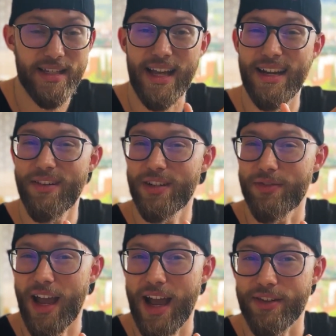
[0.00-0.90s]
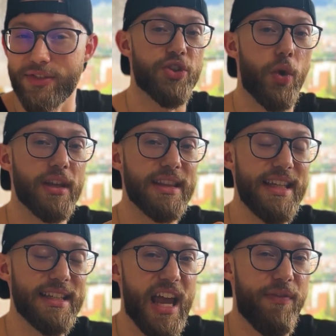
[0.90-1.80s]
I didn't have enough gas. So at
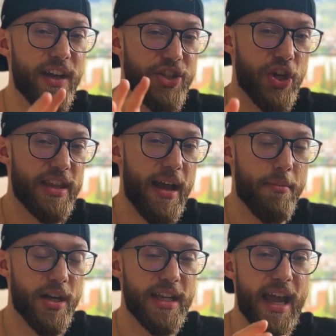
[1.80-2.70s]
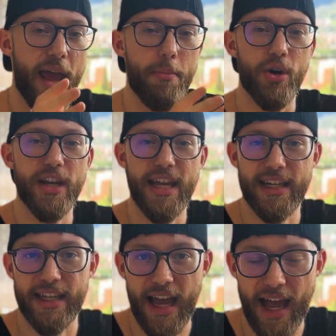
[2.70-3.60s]
least if I took that money and I put it
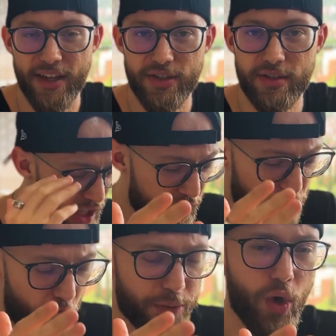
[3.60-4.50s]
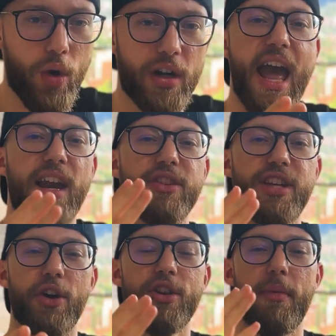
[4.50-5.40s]
in gas, I'll show up to work and I'll
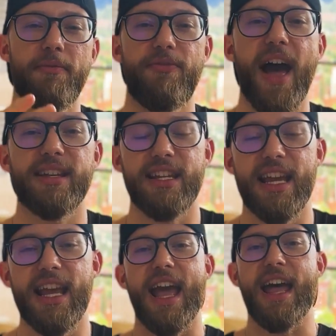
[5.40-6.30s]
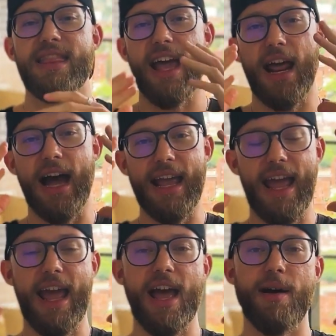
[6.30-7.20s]
tell them I'm fasting and that I
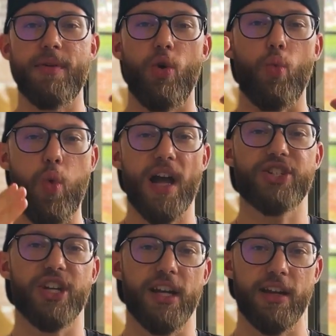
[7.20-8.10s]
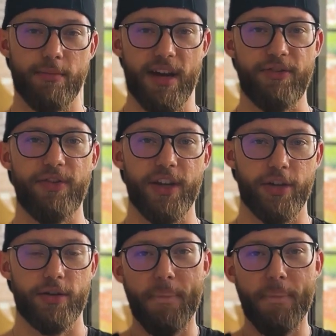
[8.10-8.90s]
am watching my figure.